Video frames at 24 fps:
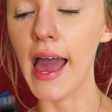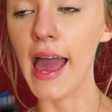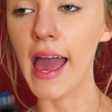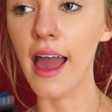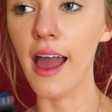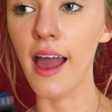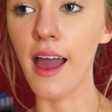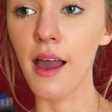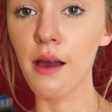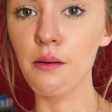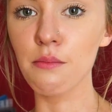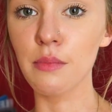
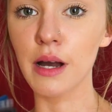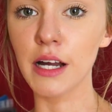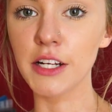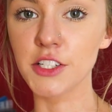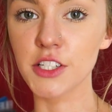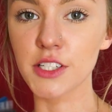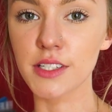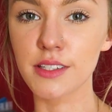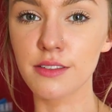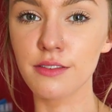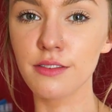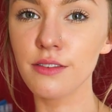I
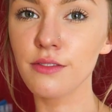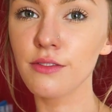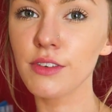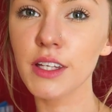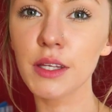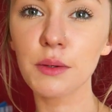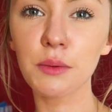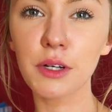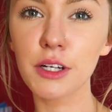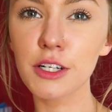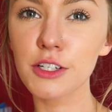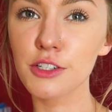just didn't
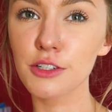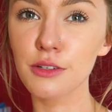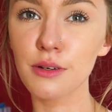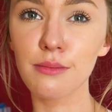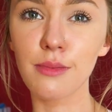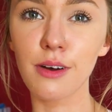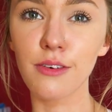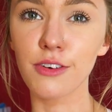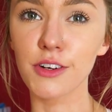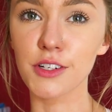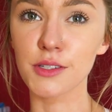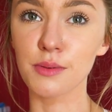really want to do
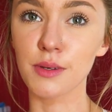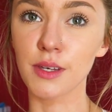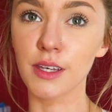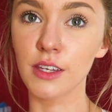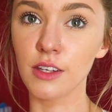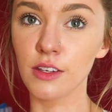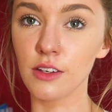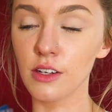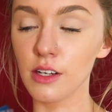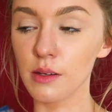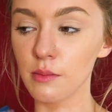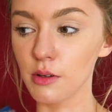it my first week
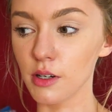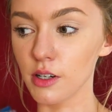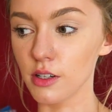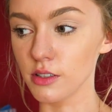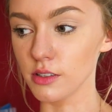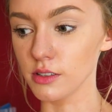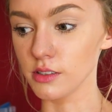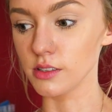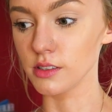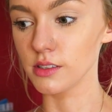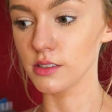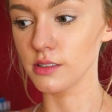at uni
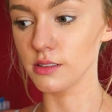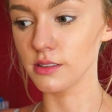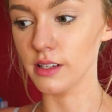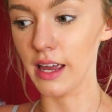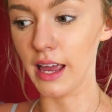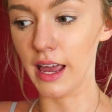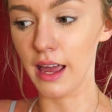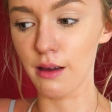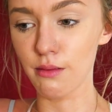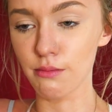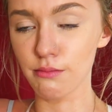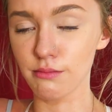because
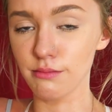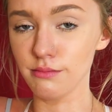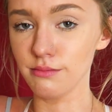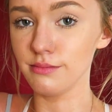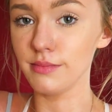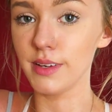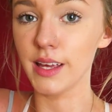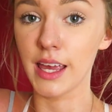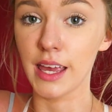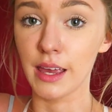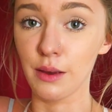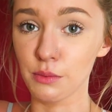
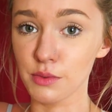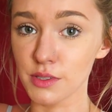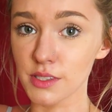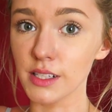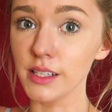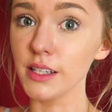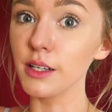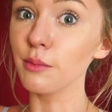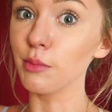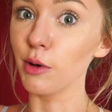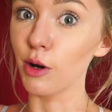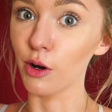it was
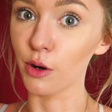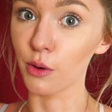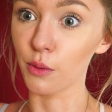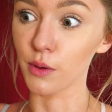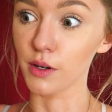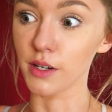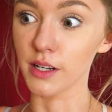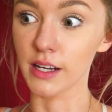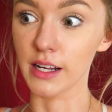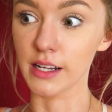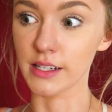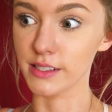a little bit
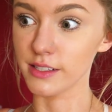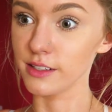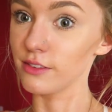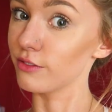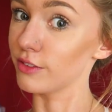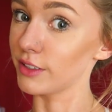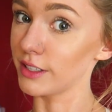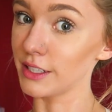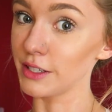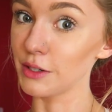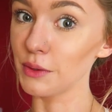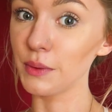awkward and I
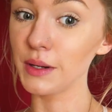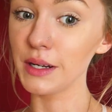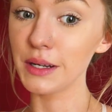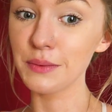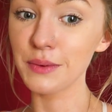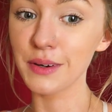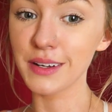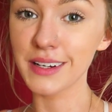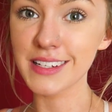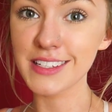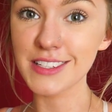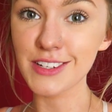didn't really know
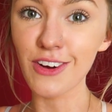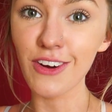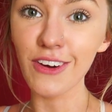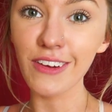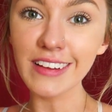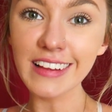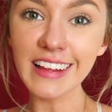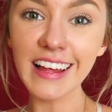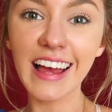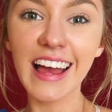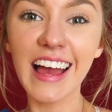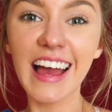anyone at
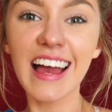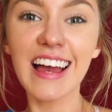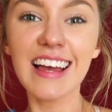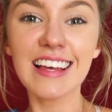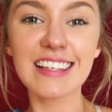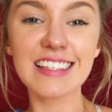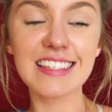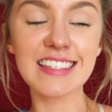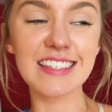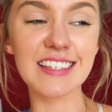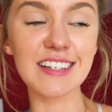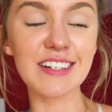all.
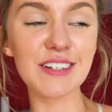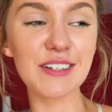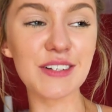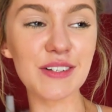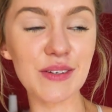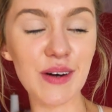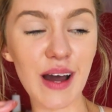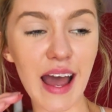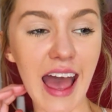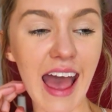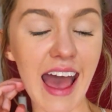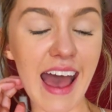
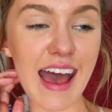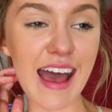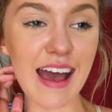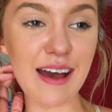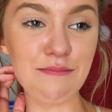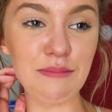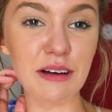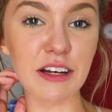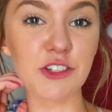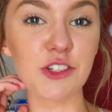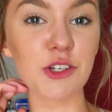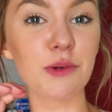So
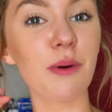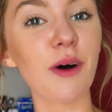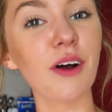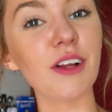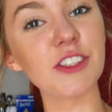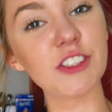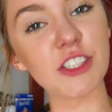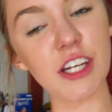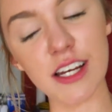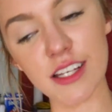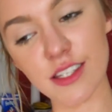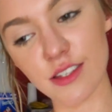I do
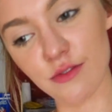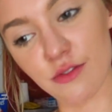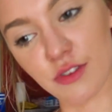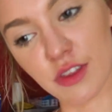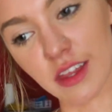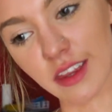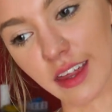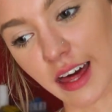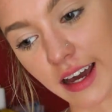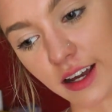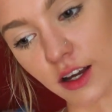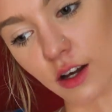apologize for
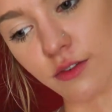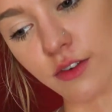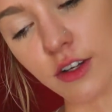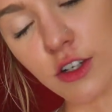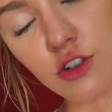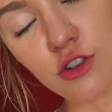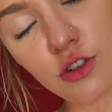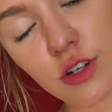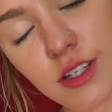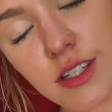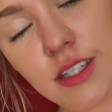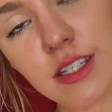the lack of
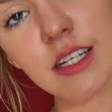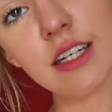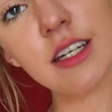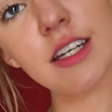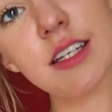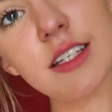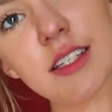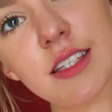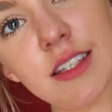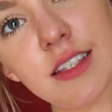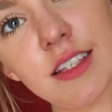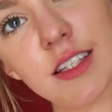
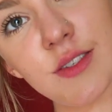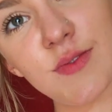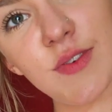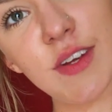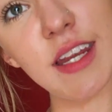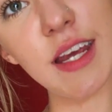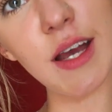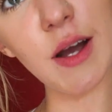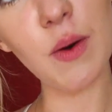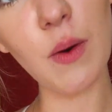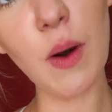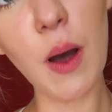interestingness in this
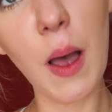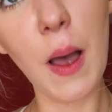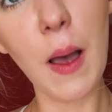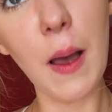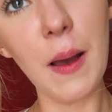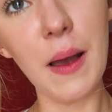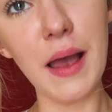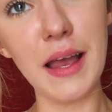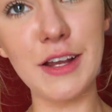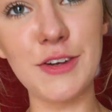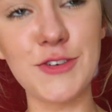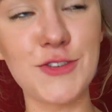video.
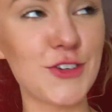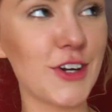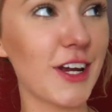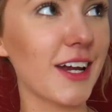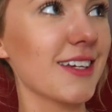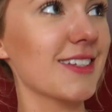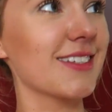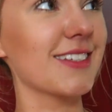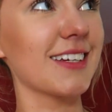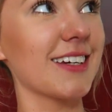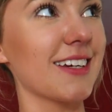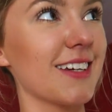
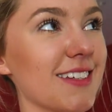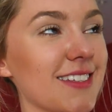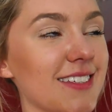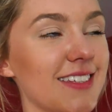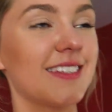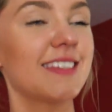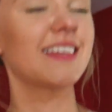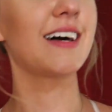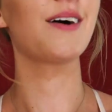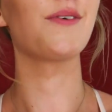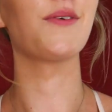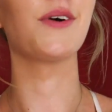
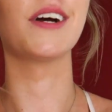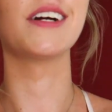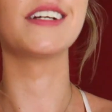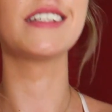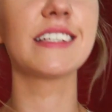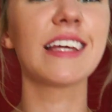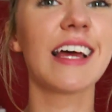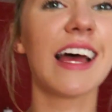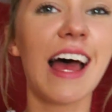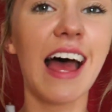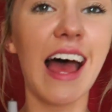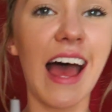Interestingness, is that a
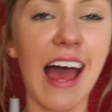word?